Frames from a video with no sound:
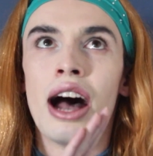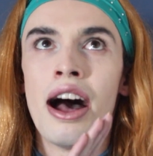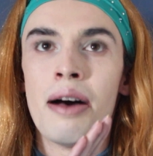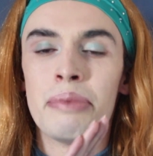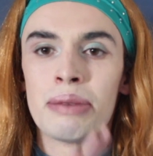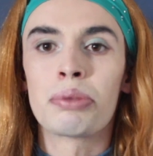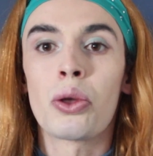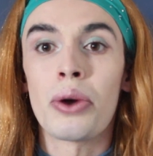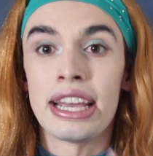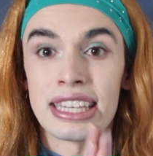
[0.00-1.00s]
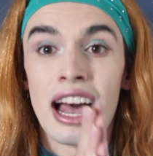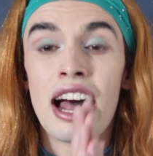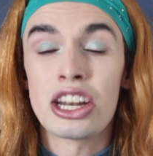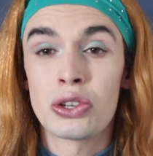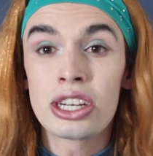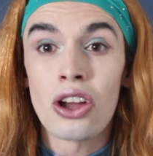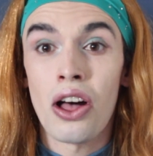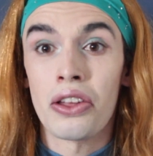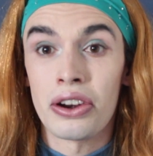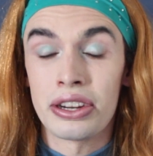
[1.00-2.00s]
employees
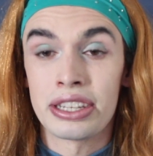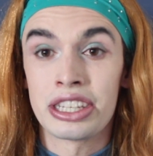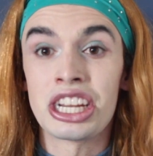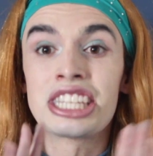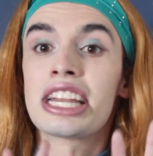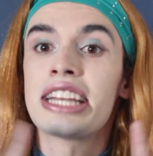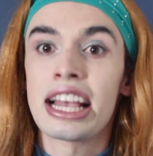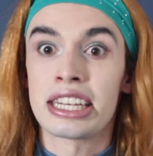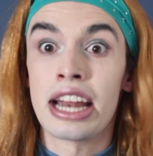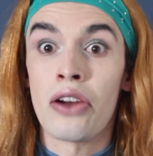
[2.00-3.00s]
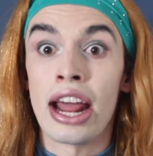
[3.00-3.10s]
$100 just to test it out,